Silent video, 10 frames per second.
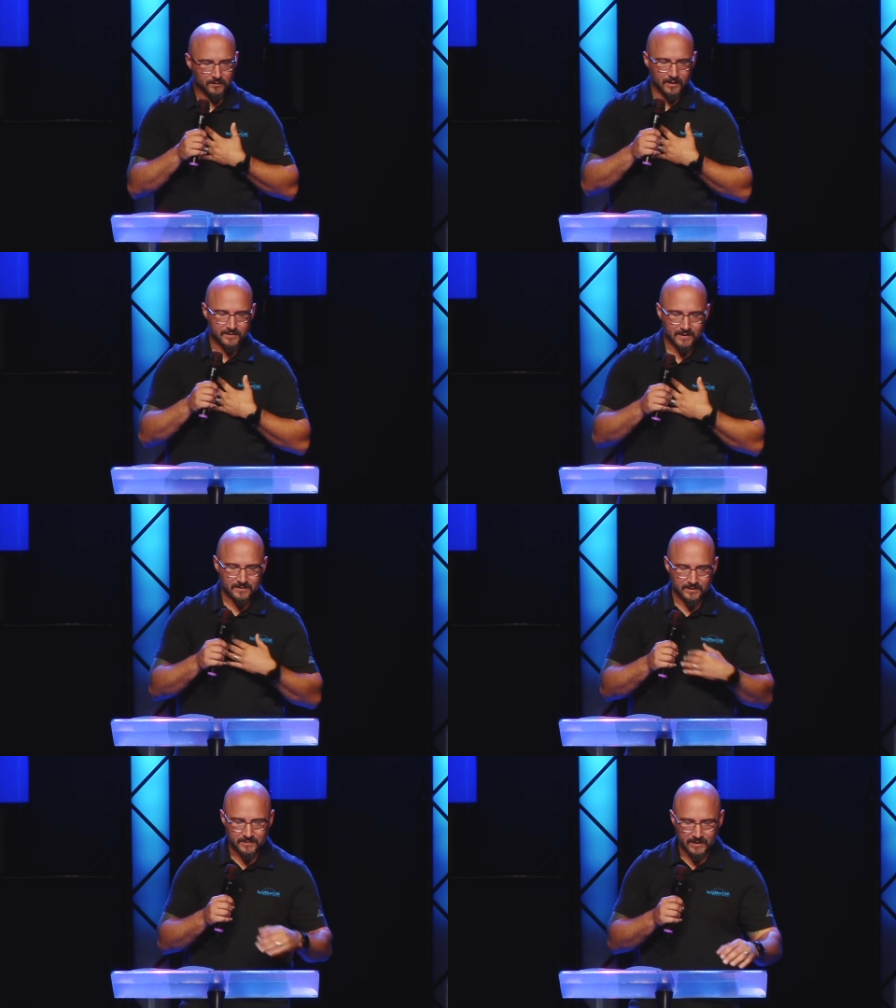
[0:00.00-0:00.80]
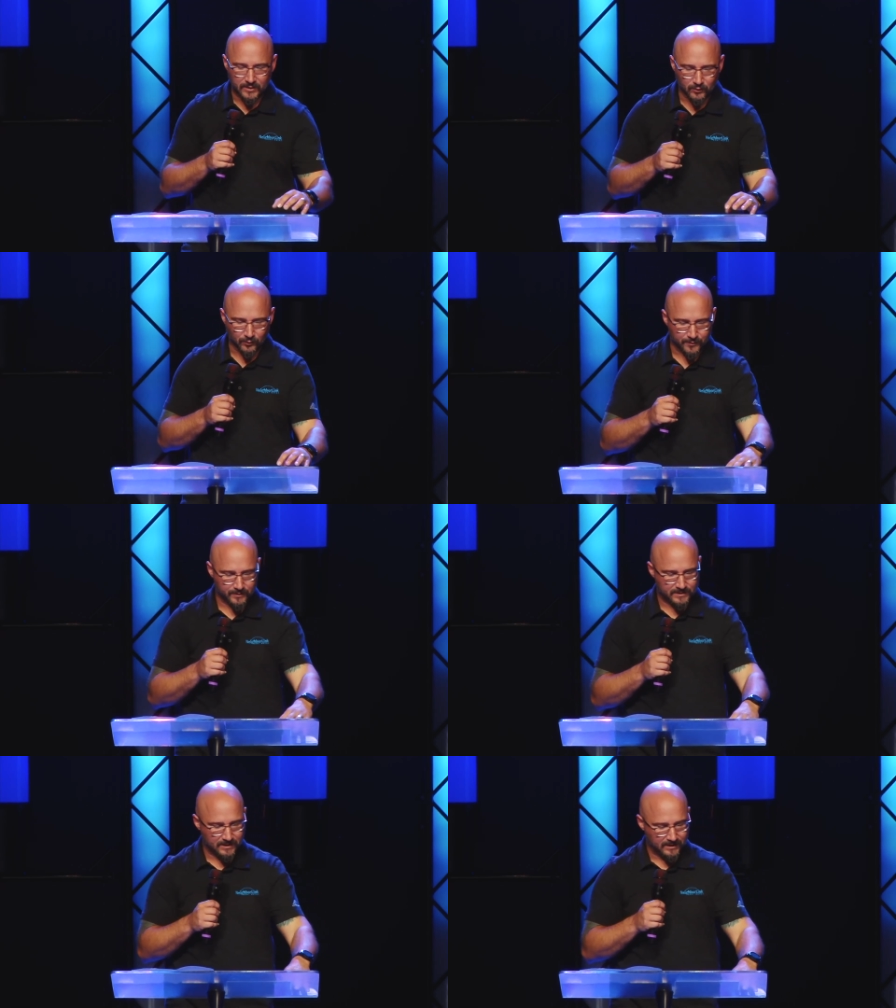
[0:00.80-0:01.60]
It says in Ezekiel
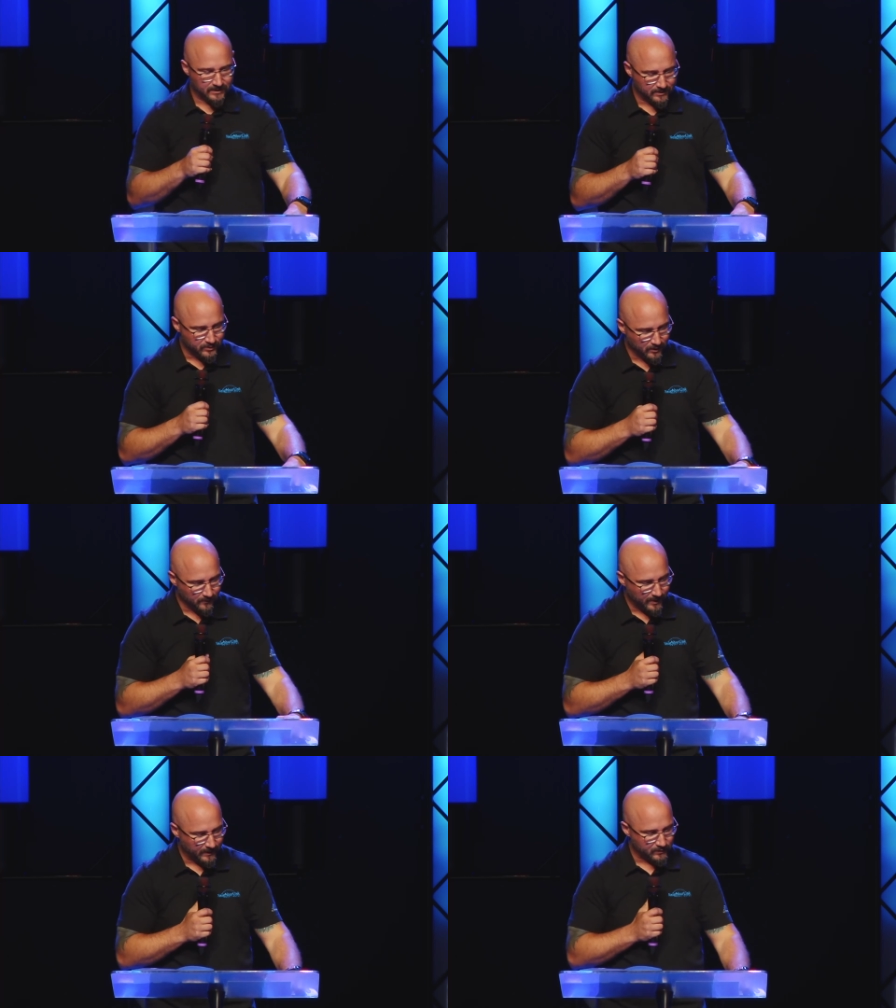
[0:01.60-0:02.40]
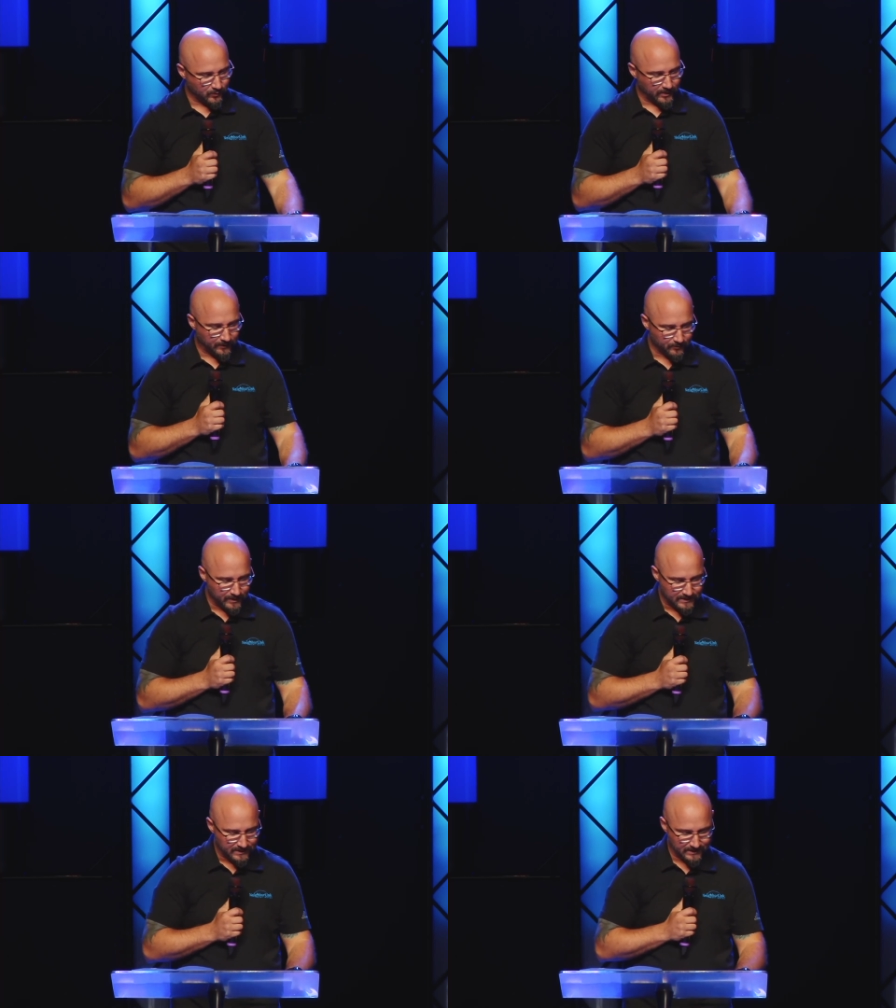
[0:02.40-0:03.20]
13 and Jeremiah 23
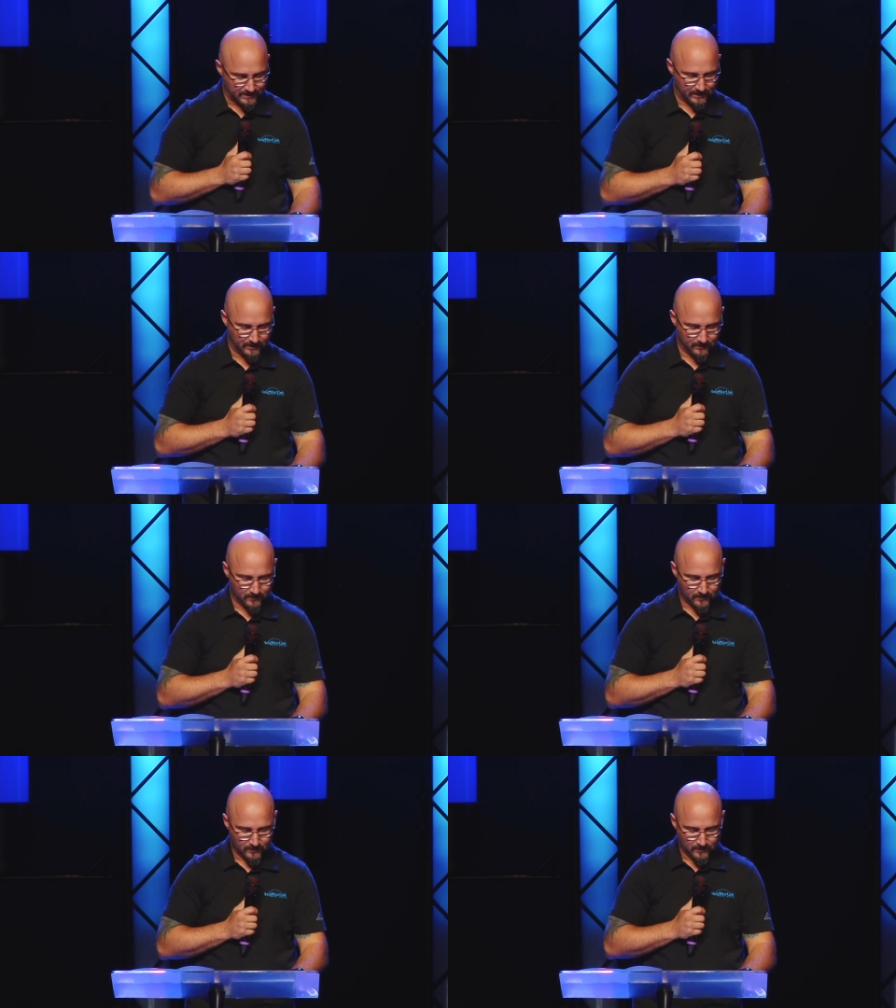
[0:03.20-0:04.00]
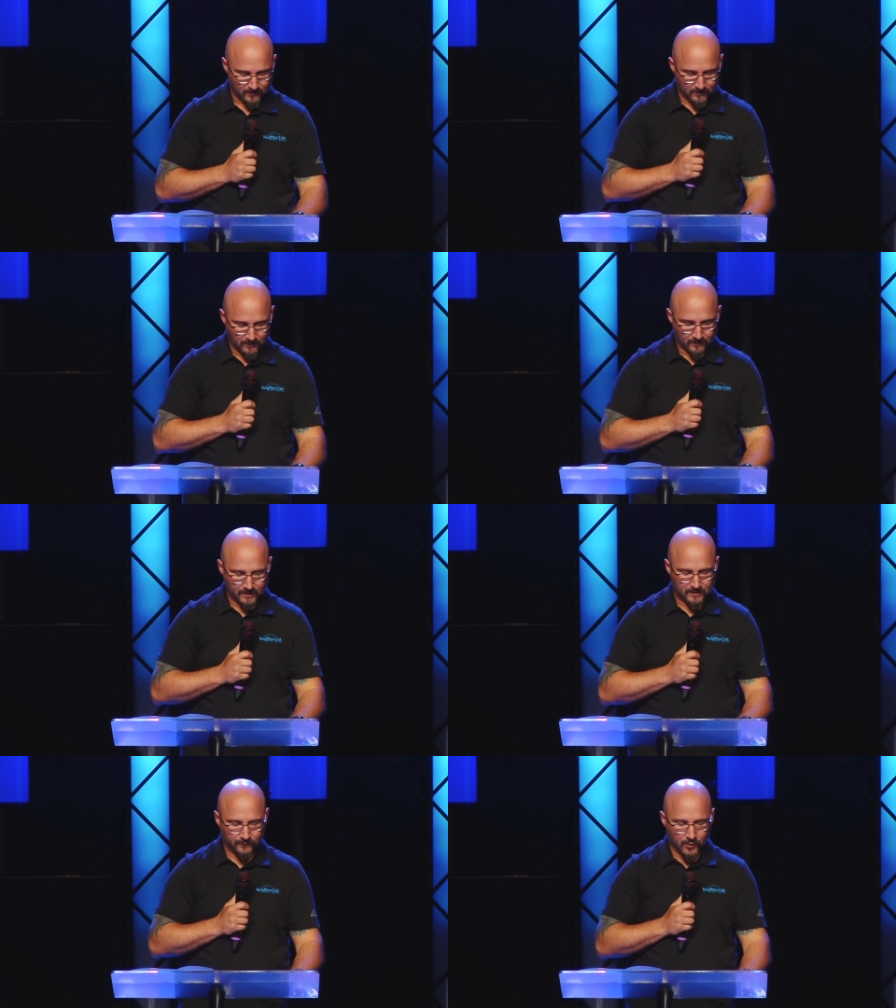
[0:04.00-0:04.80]
16,
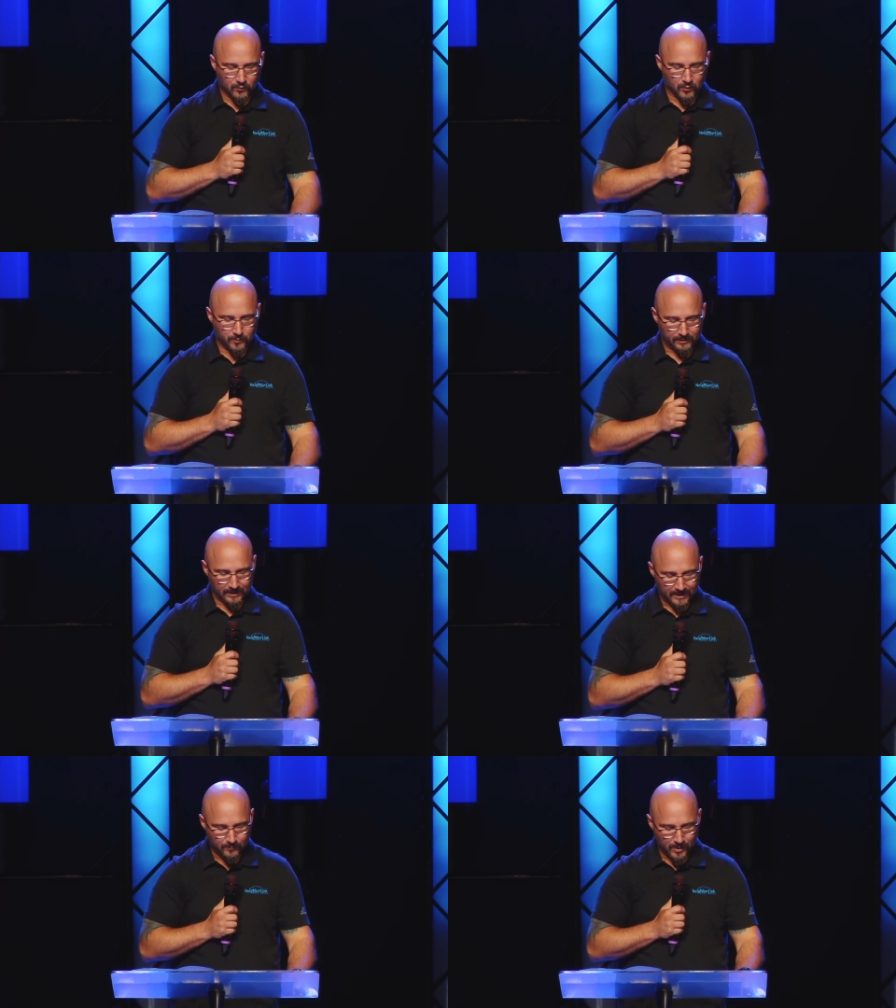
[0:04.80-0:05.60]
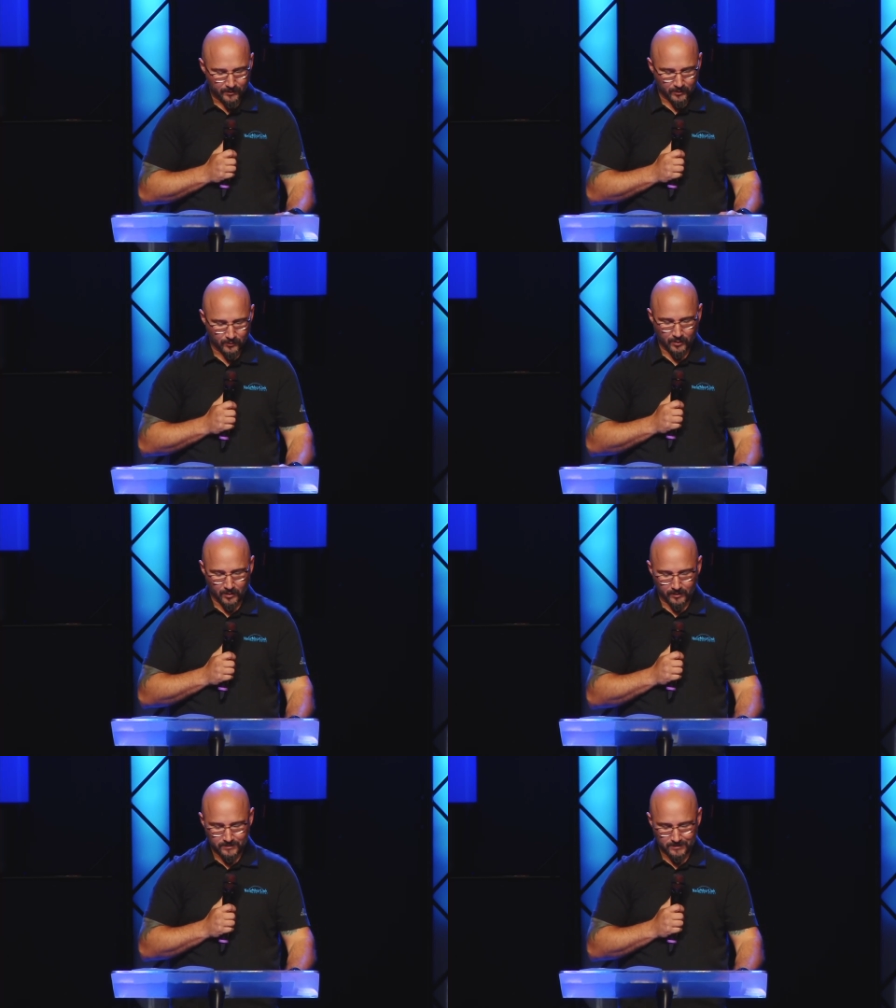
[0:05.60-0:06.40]
these folk will be led by their own
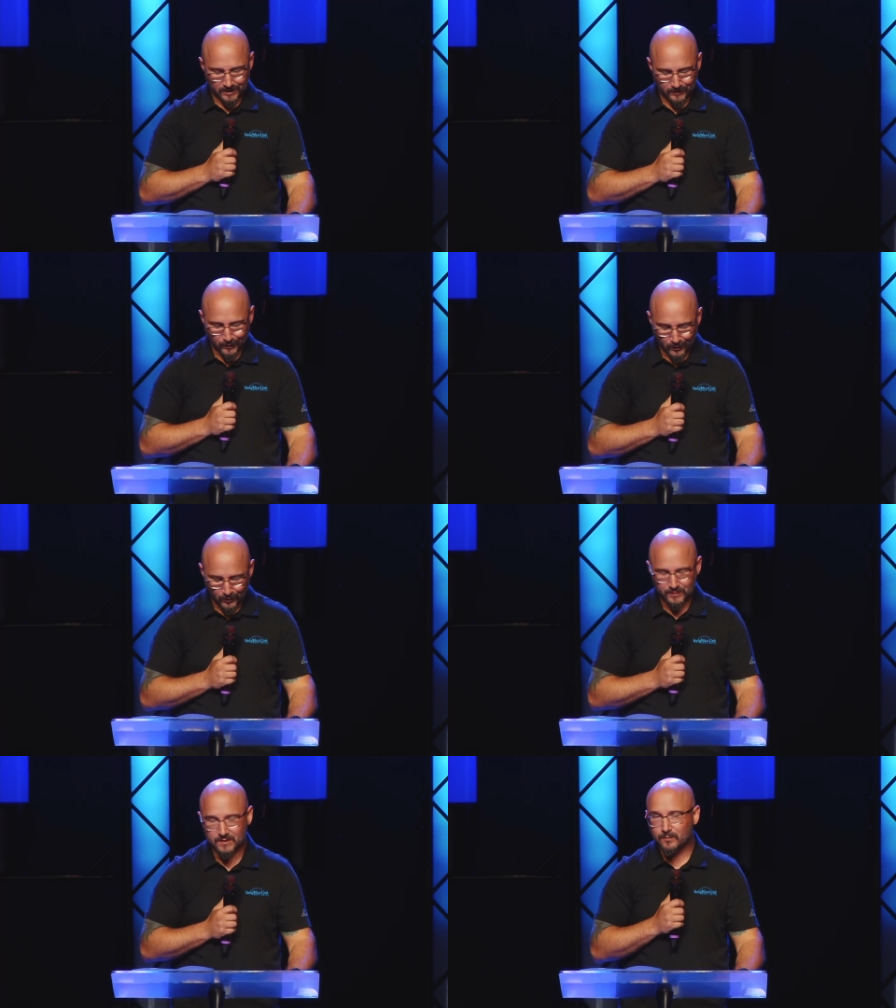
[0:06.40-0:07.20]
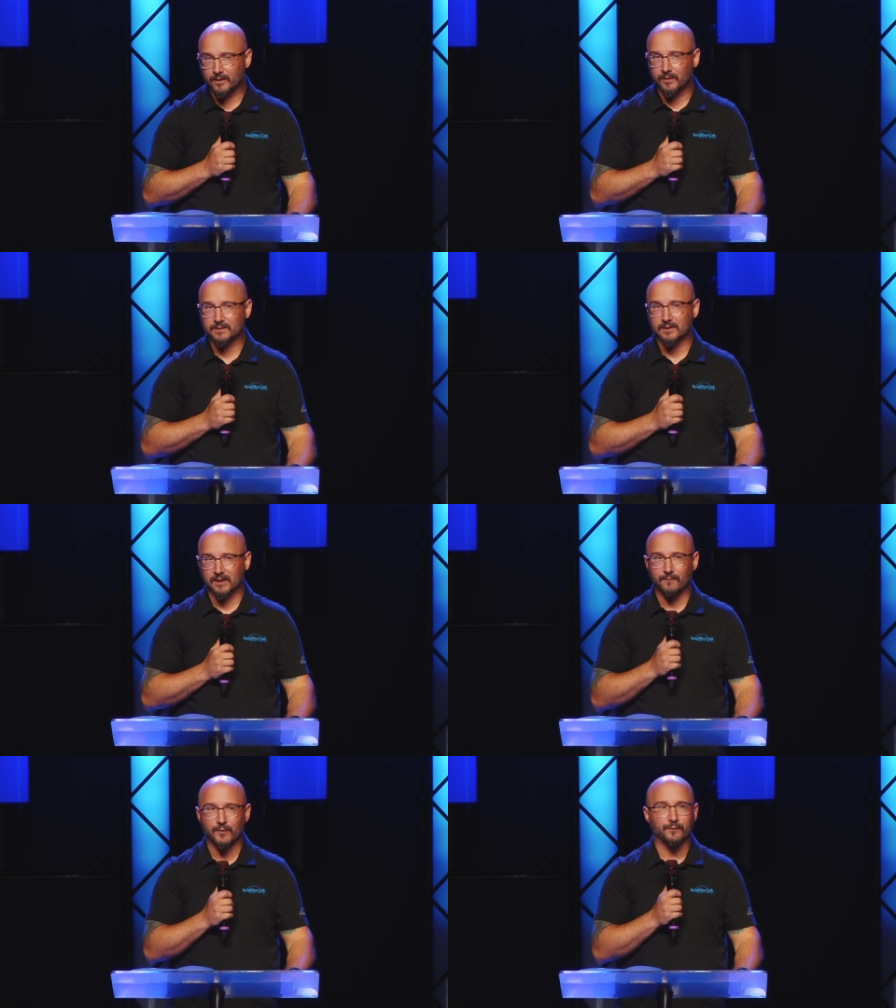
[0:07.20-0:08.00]
hearts and their own spirits to
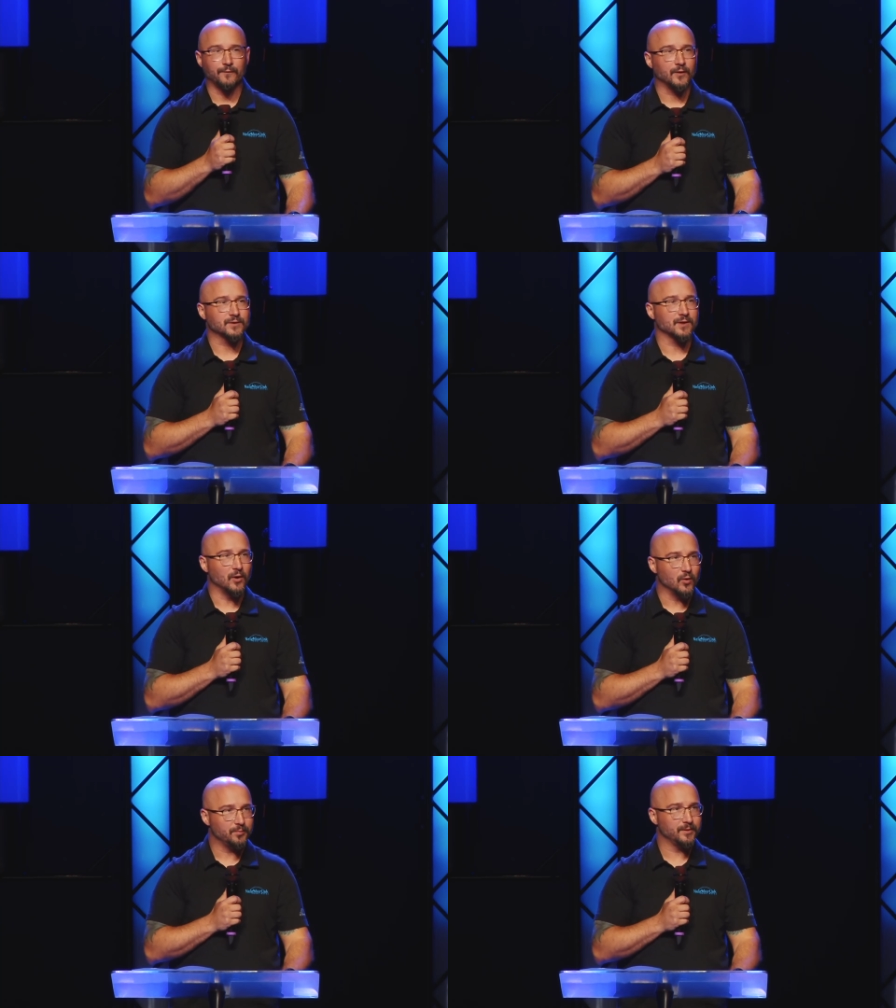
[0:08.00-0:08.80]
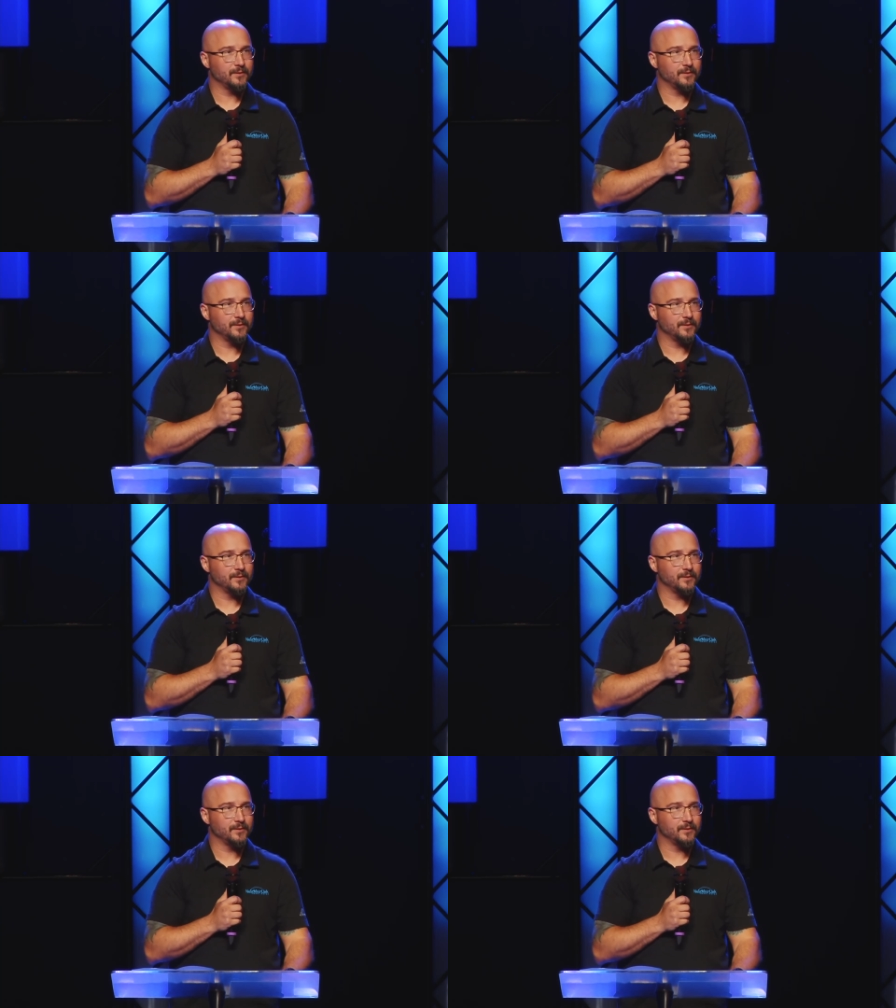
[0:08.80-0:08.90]
give you false hope.